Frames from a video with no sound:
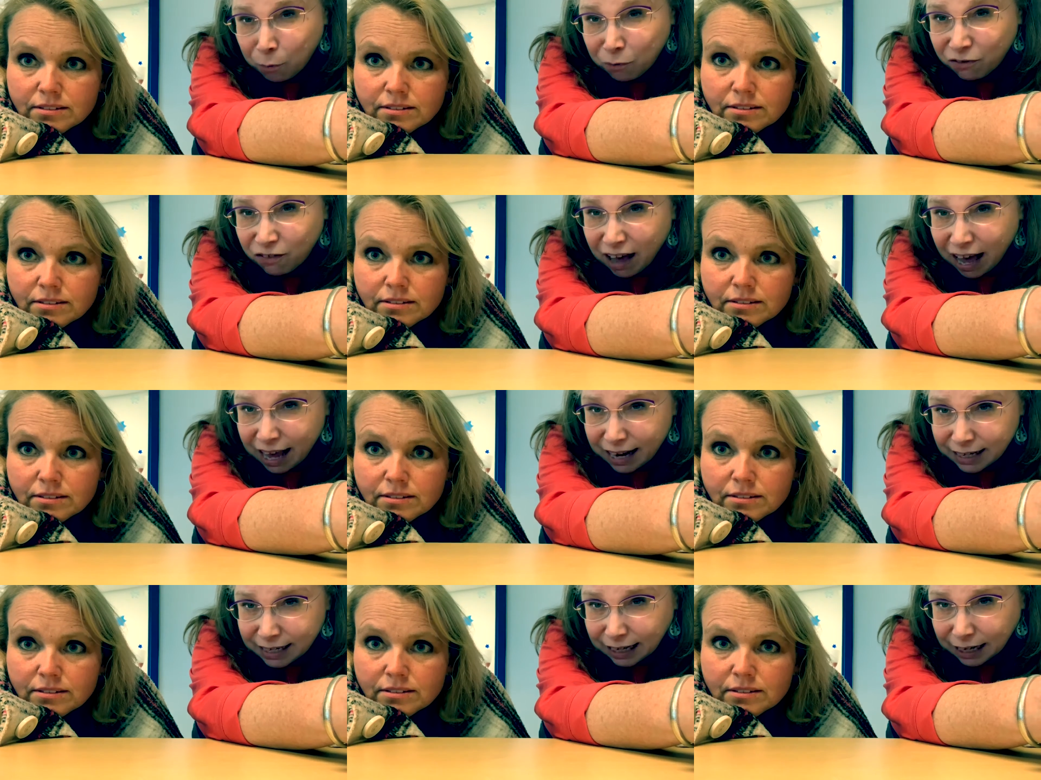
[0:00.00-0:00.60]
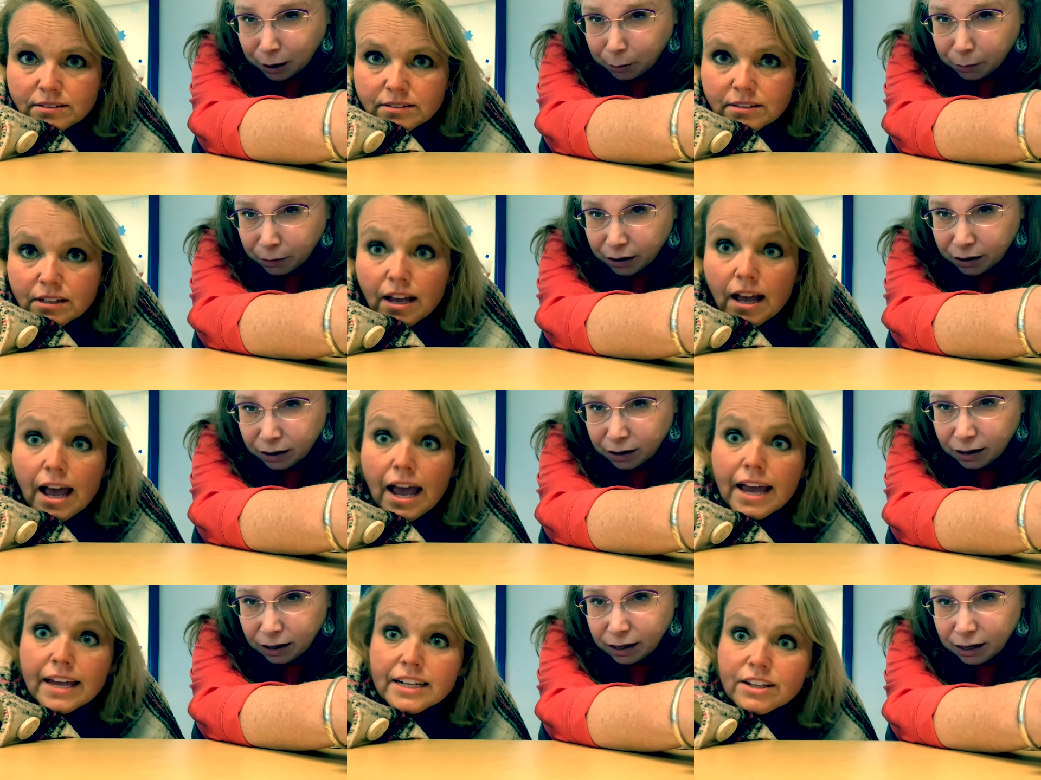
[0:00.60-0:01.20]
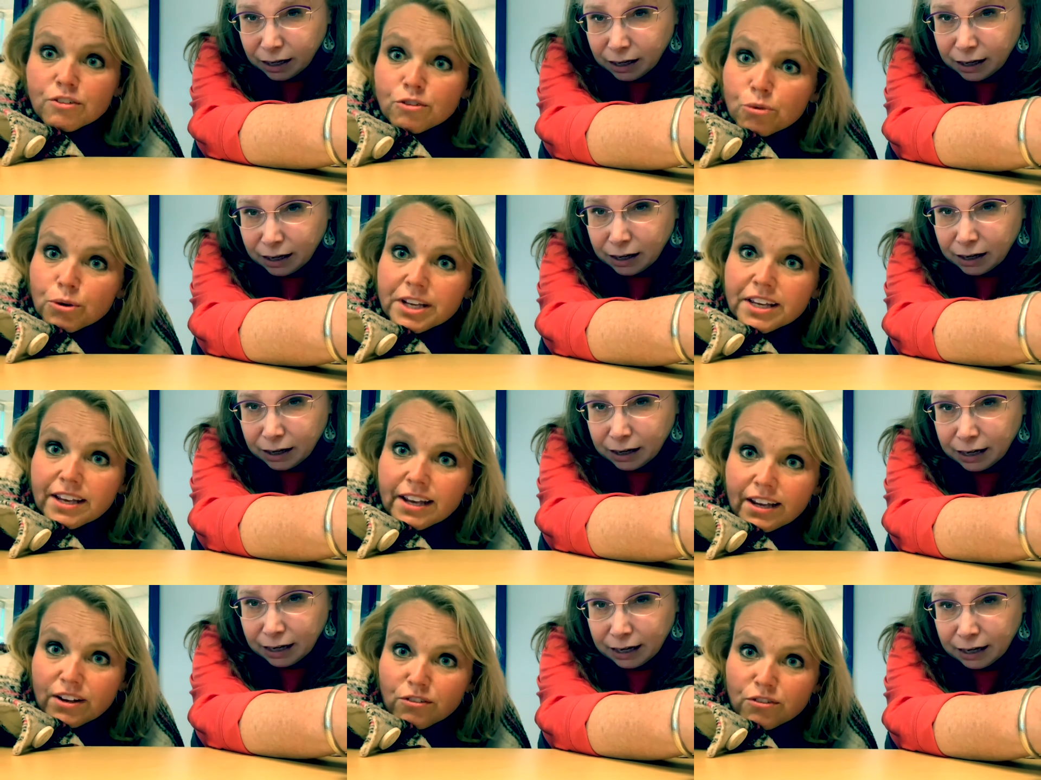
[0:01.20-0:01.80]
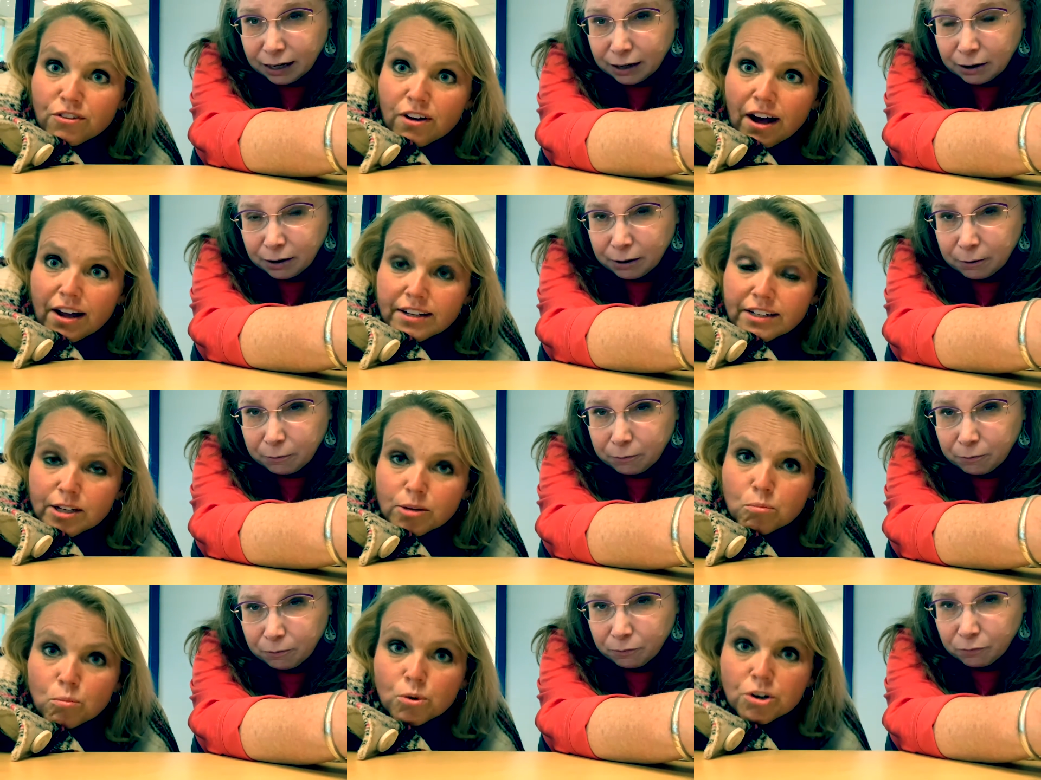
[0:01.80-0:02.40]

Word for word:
Speaker 1: find him. And if we can't find him,